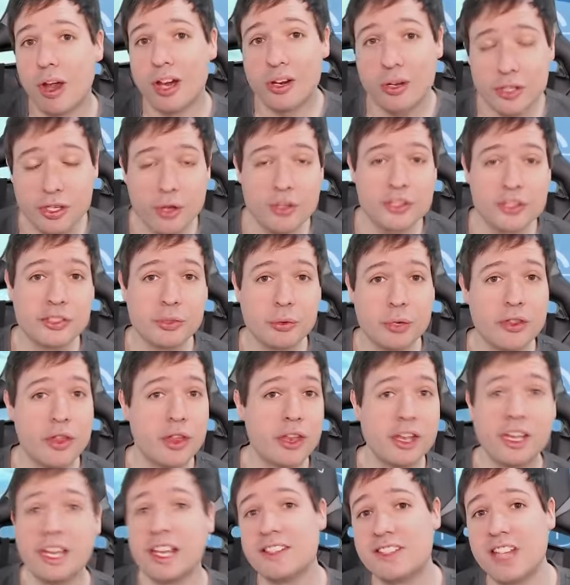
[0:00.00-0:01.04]
R code here on screen
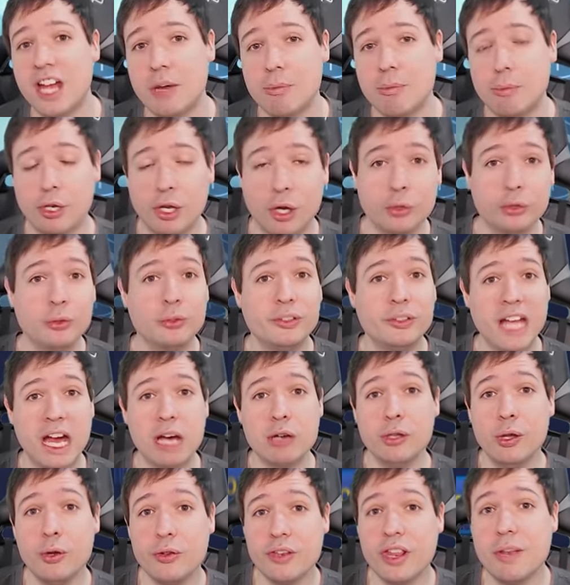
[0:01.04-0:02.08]
or the links down below to
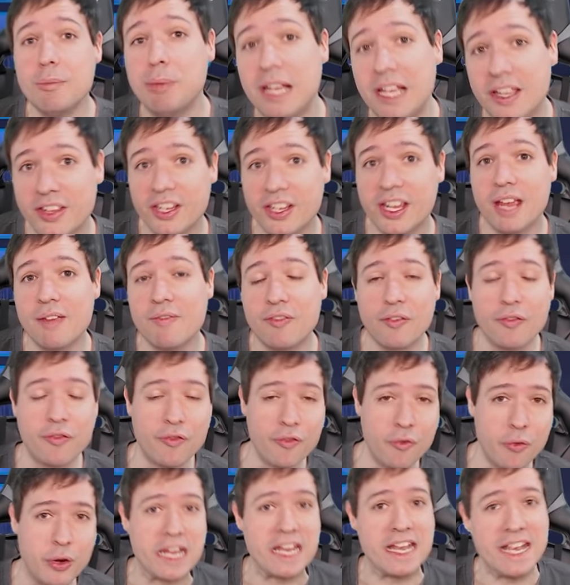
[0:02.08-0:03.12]
download and play the game for
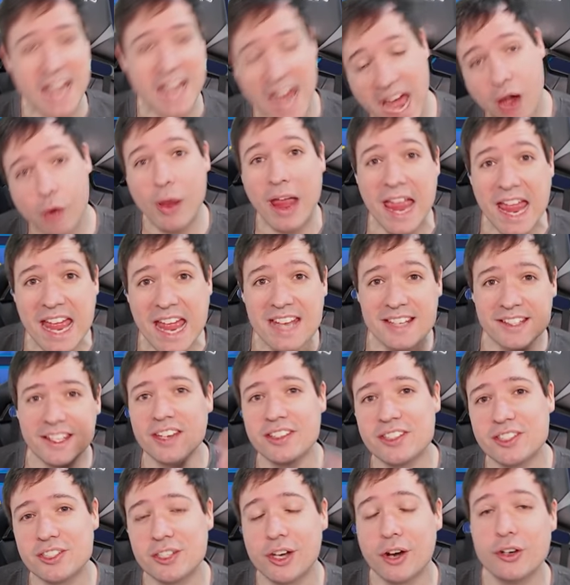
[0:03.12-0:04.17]
free now and
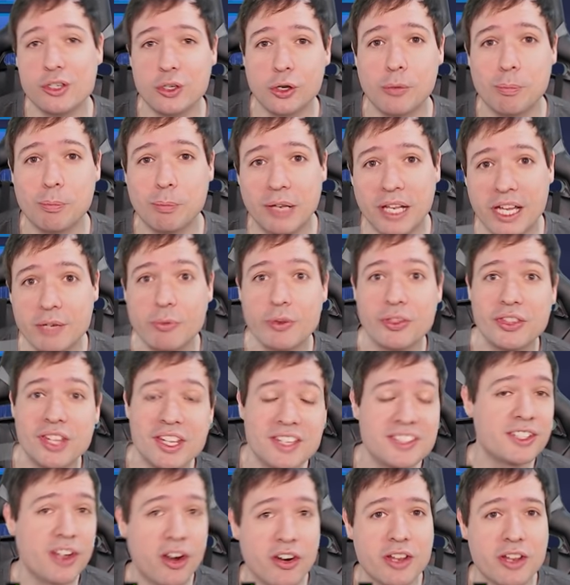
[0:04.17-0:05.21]
kickstart your play with
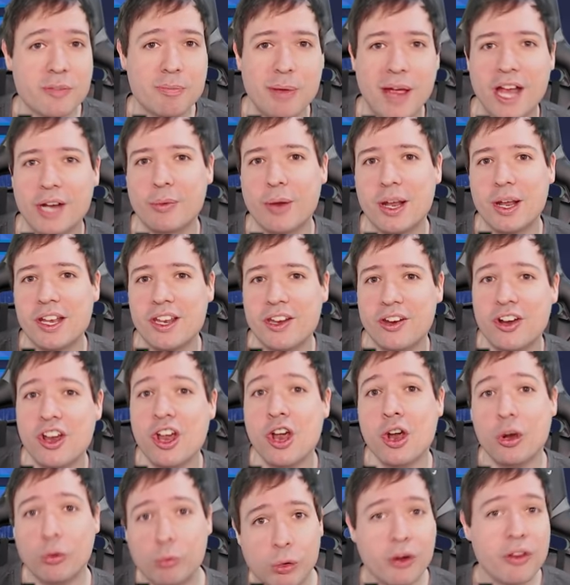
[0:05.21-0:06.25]
this starter pack right here
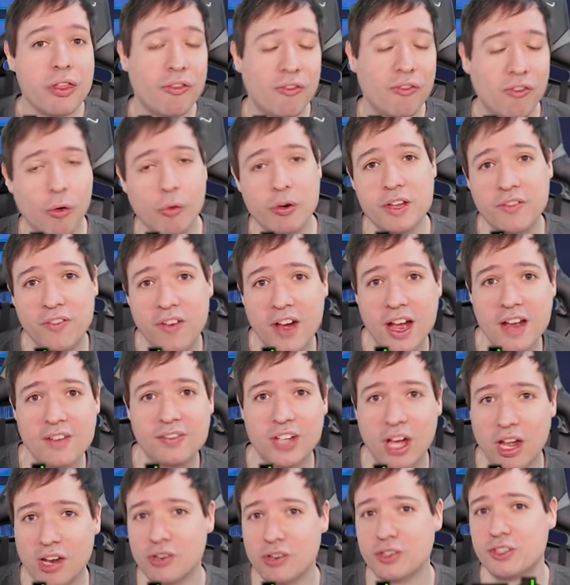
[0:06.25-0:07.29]
worth forty-five
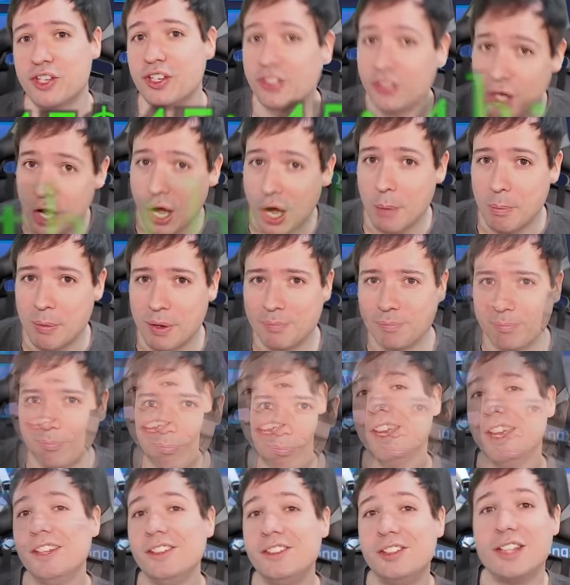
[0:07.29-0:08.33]
dollars on top.
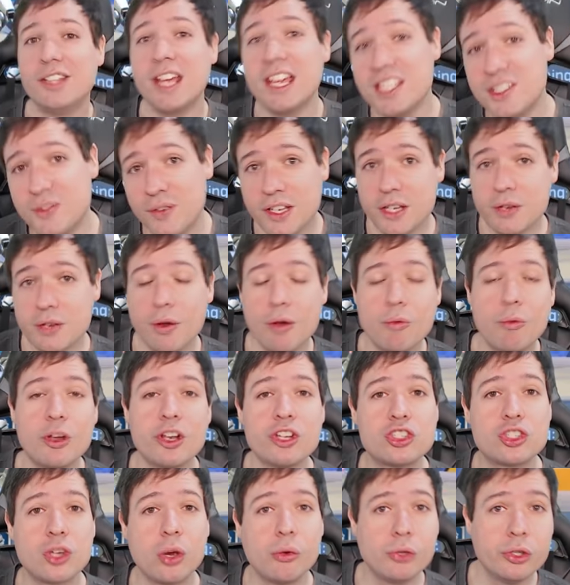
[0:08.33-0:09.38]
In today's video, I want to
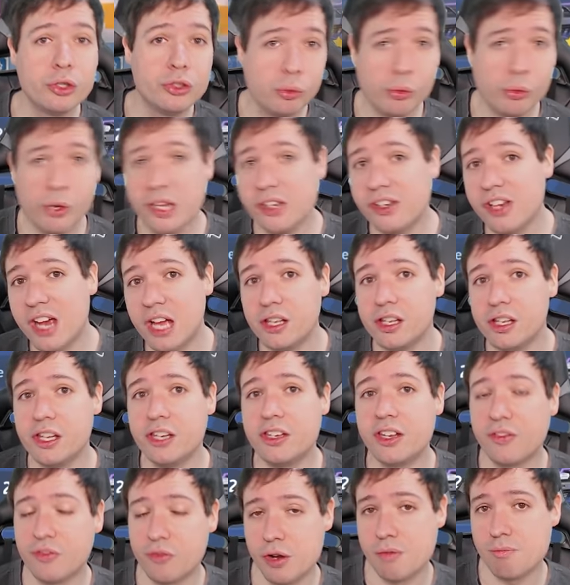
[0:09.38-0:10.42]
show you two entirely
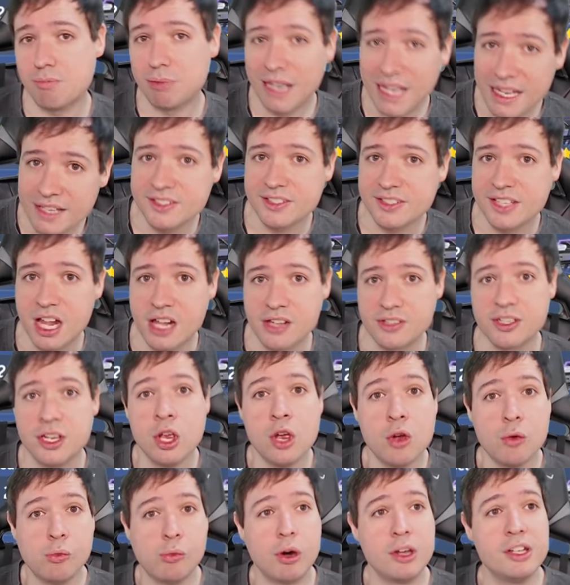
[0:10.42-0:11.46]
different playstyles,
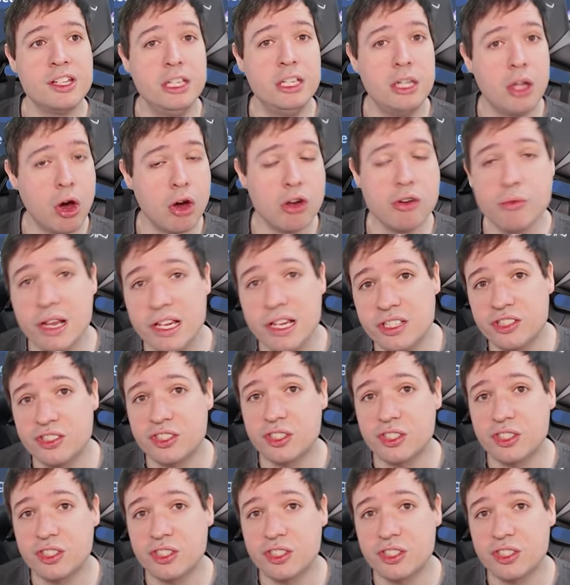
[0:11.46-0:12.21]
one long-range